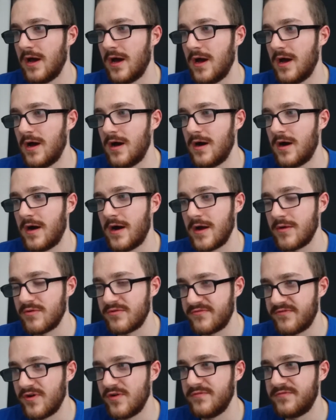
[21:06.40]
uh, I
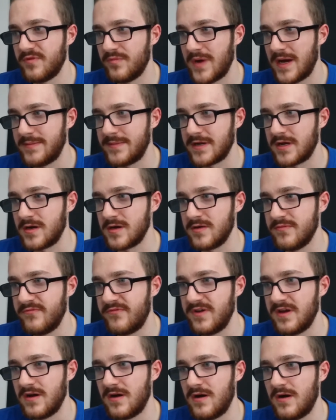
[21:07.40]
would vote for Batman
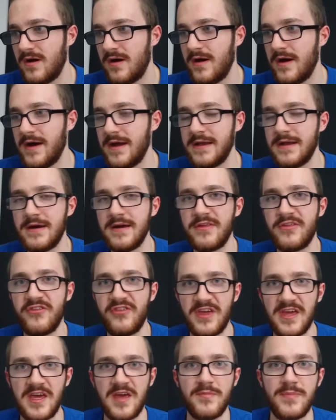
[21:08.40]
Arkham VR, and I
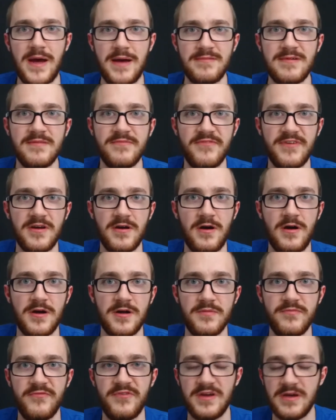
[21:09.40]
think Batman v
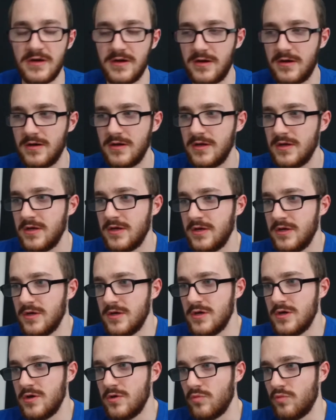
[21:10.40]
Arkham VR
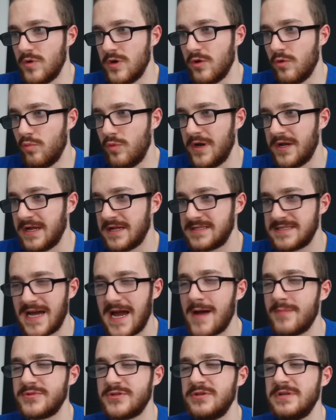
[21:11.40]
will win
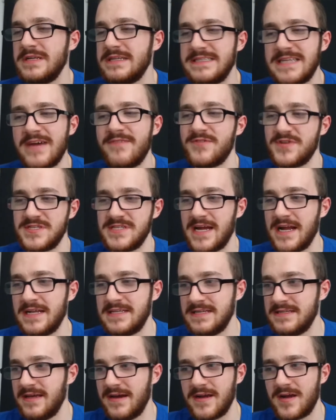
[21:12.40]
it. Absolutely
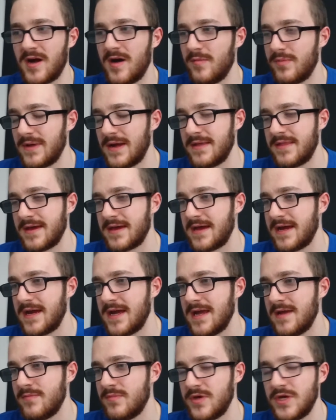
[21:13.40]
devastated that I can't play that
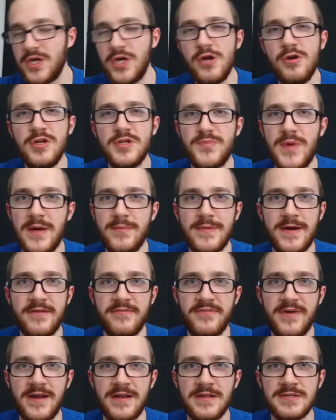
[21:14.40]
game. Huge
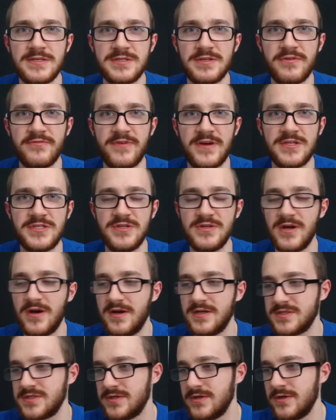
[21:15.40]
Batman fan and stuff, as you
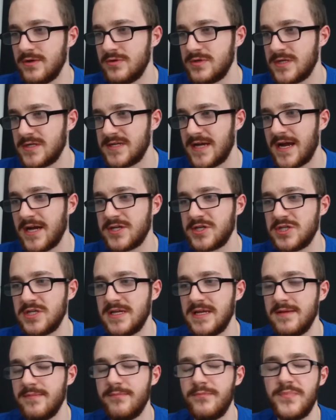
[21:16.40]
guys know. So to
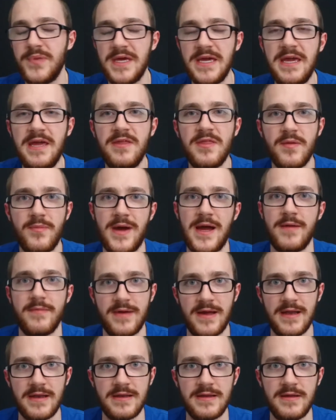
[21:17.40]
actually be the
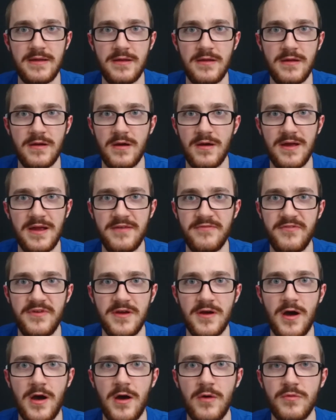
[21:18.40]
Batman uh, in
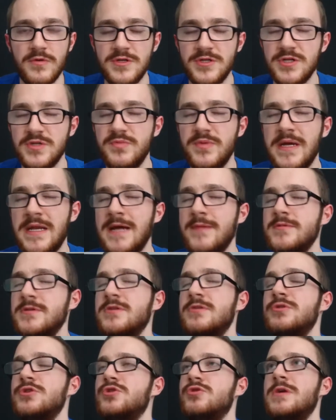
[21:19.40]
VR would just be an
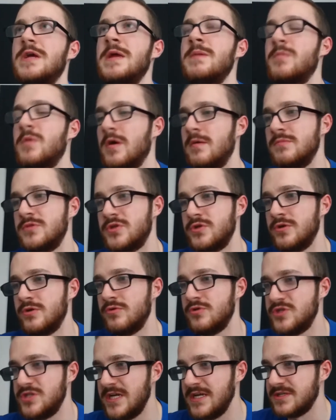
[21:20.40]
absolute dream come
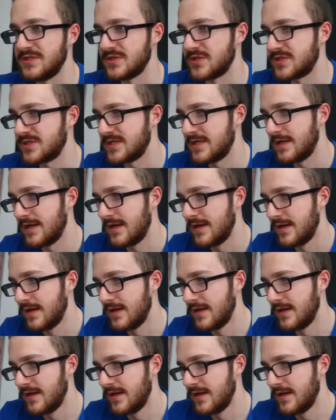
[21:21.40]
true. Jesus